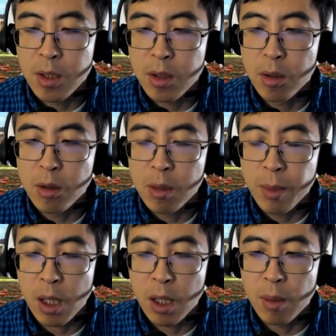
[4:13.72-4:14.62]
going to
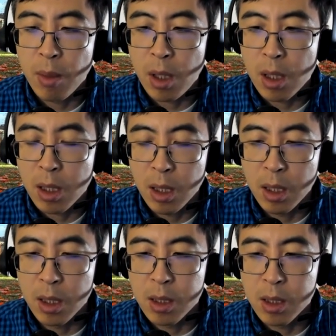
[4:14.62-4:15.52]
be on the
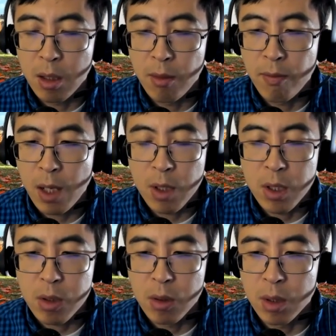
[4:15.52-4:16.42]
market very
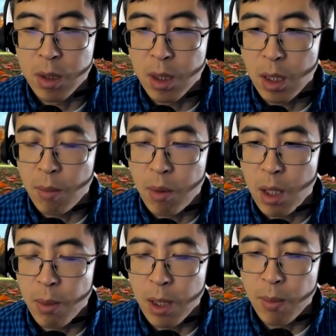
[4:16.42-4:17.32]
soon,
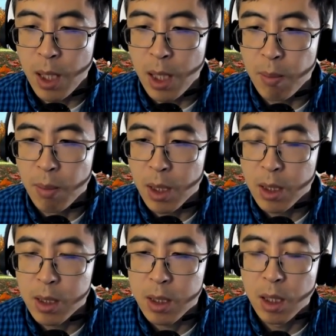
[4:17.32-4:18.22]
probably by
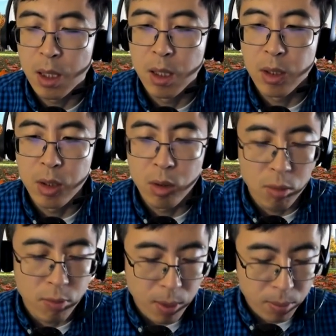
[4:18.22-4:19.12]

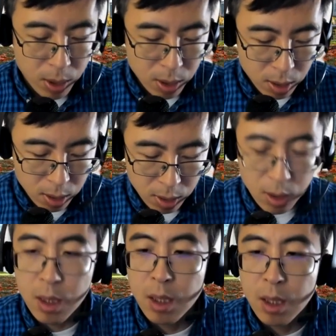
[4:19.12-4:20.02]
mid-November.
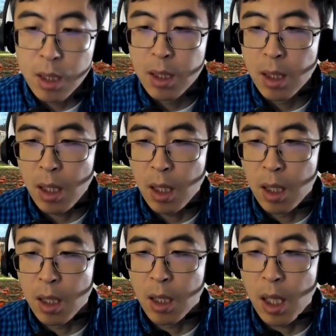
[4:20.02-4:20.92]

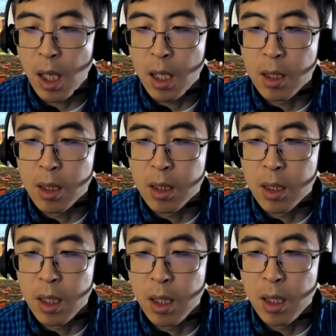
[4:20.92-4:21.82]
And
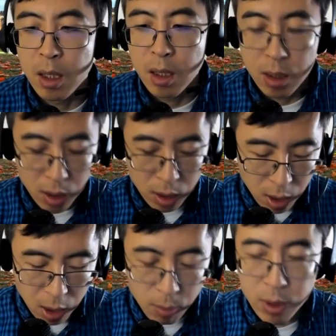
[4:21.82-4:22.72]
the
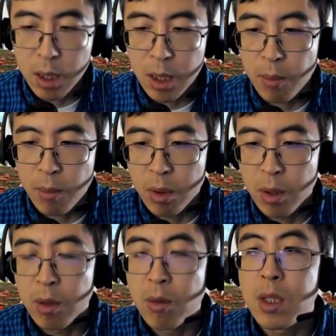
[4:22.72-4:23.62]
company that
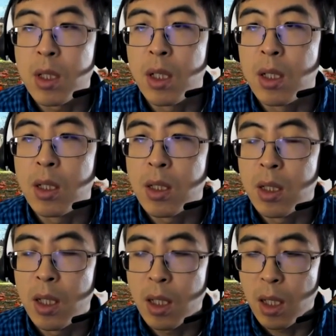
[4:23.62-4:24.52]
produces
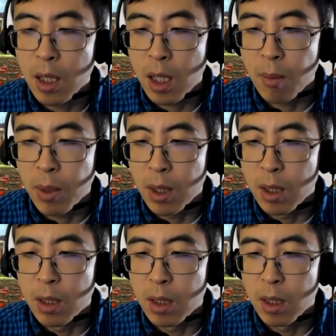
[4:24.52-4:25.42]
the AI
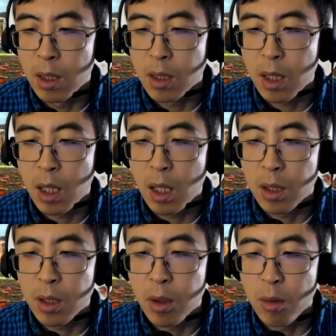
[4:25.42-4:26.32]
pen is
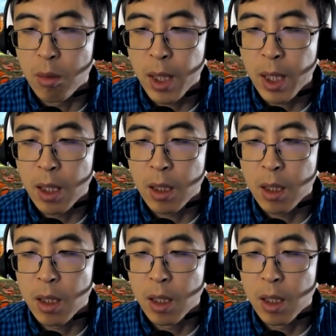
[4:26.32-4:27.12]
called Human.